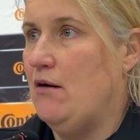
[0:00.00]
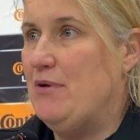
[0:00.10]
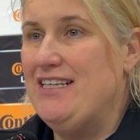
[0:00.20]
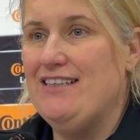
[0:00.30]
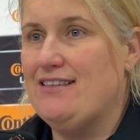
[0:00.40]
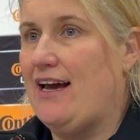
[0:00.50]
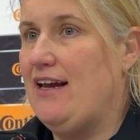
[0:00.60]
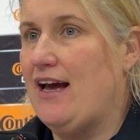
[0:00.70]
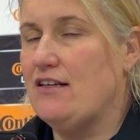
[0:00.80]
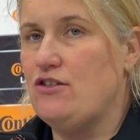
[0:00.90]
We didn't take
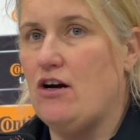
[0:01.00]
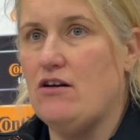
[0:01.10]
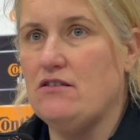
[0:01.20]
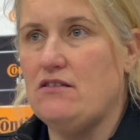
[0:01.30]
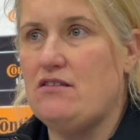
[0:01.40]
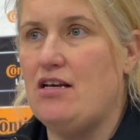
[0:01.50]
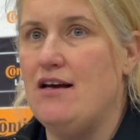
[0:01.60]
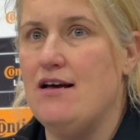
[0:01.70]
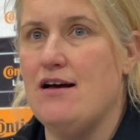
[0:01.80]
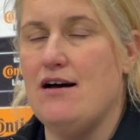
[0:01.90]
our chance.
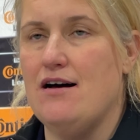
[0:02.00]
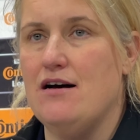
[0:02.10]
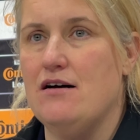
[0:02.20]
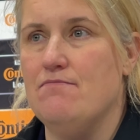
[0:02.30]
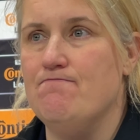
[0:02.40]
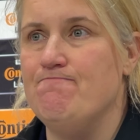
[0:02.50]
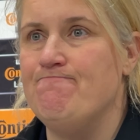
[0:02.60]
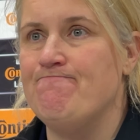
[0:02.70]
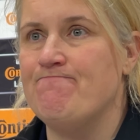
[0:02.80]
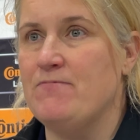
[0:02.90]
Um,
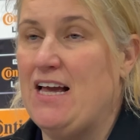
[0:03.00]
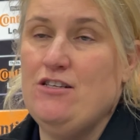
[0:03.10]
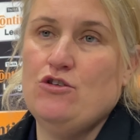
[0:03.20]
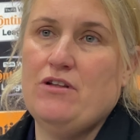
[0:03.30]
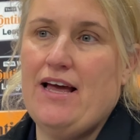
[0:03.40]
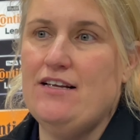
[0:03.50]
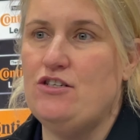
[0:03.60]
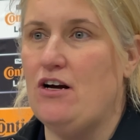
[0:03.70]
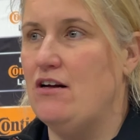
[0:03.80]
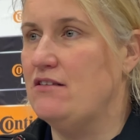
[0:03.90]
they took their
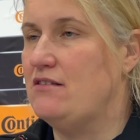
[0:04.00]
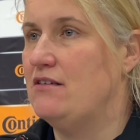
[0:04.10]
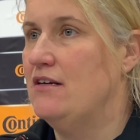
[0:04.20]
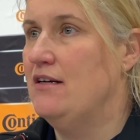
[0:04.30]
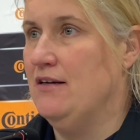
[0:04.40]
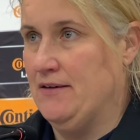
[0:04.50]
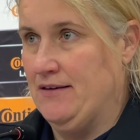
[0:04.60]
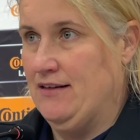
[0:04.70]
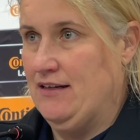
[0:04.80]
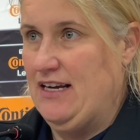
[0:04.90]
chance.
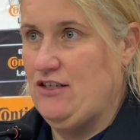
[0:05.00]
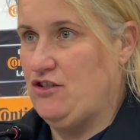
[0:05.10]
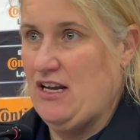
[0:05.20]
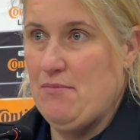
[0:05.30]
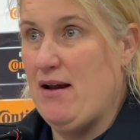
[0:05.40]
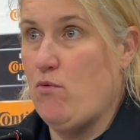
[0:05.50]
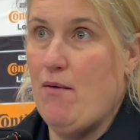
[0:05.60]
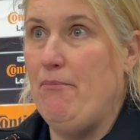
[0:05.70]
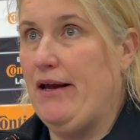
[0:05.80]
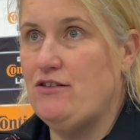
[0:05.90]
Each team had
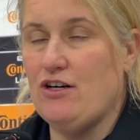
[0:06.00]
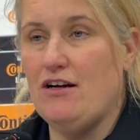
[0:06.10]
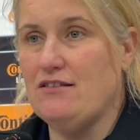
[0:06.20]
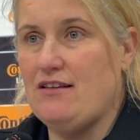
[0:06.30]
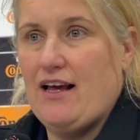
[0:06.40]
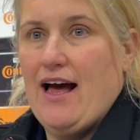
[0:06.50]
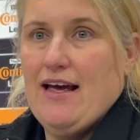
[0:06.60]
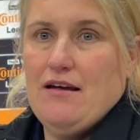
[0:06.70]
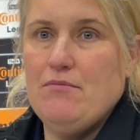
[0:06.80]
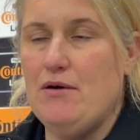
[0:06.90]
one big chance. The
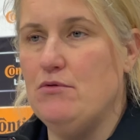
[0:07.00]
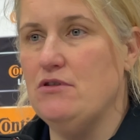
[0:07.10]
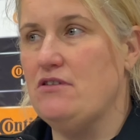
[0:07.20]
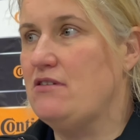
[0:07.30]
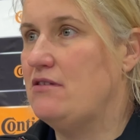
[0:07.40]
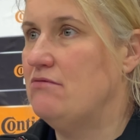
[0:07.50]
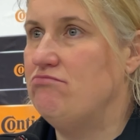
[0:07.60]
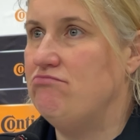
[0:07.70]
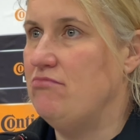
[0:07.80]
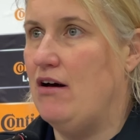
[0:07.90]
game it was
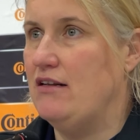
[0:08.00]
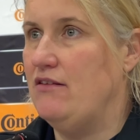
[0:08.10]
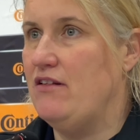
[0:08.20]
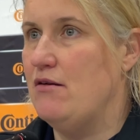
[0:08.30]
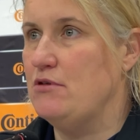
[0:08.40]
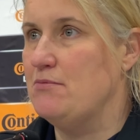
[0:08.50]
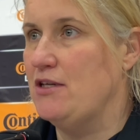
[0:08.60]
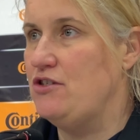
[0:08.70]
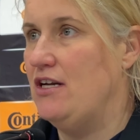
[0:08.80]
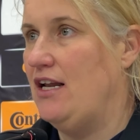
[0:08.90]
I didn't think there was
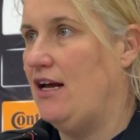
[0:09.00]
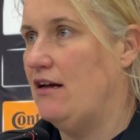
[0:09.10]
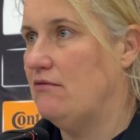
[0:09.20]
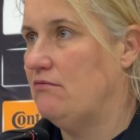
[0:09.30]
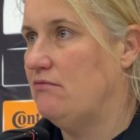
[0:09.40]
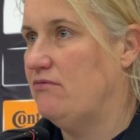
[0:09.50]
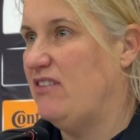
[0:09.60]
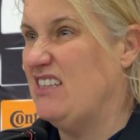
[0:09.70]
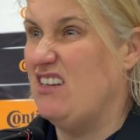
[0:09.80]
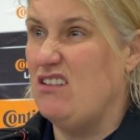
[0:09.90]
much in it.
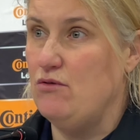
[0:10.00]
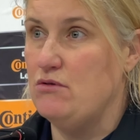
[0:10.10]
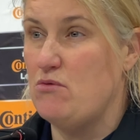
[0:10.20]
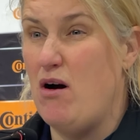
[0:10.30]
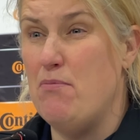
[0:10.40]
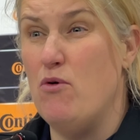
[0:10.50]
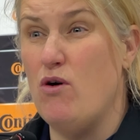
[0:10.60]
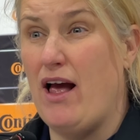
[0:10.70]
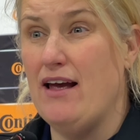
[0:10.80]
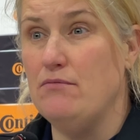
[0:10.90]
In fact, I thought it was quite a poor
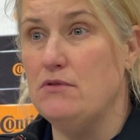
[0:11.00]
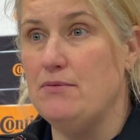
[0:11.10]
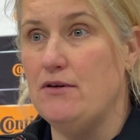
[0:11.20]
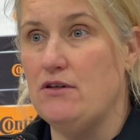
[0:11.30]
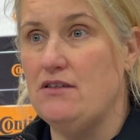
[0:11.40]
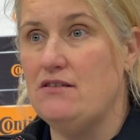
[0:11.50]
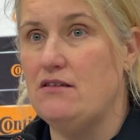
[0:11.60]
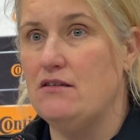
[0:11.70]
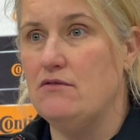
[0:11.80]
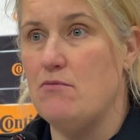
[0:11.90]
game to be honest.
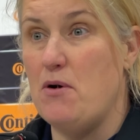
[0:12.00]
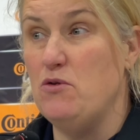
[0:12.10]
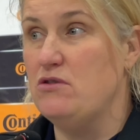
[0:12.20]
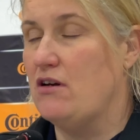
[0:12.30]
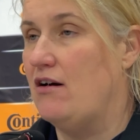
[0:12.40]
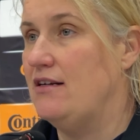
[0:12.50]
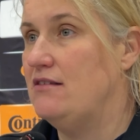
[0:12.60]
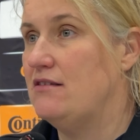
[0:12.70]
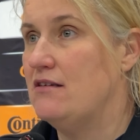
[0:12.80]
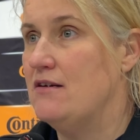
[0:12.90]
Both
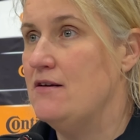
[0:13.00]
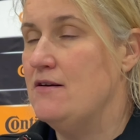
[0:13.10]
sides.